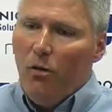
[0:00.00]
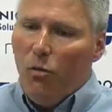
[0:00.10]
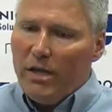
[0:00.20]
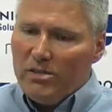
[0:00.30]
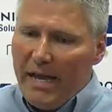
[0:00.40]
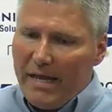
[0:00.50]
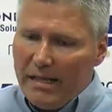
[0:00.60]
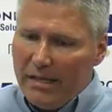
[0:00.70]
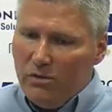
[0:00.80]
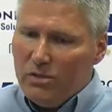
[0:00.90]
what
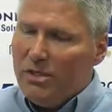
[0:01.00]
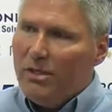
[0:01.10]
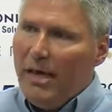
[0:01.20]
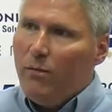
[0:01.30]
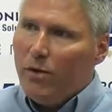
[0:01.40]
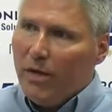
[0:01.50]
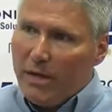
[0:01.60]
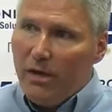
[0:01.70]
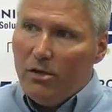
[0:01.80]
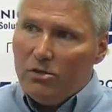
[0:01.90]
exactly goes into that when
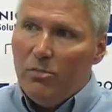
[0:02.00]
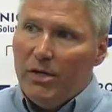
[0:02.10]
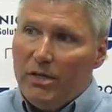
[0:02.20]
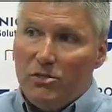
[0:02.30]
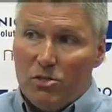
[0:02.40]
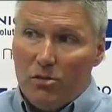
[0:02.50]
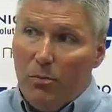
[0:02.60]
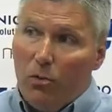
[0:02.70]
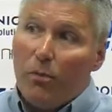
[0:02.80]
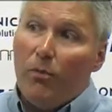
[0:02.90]
it costs money to
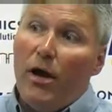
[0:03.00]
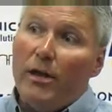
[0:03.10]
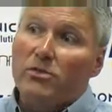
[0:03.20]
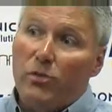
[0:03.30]
support a product.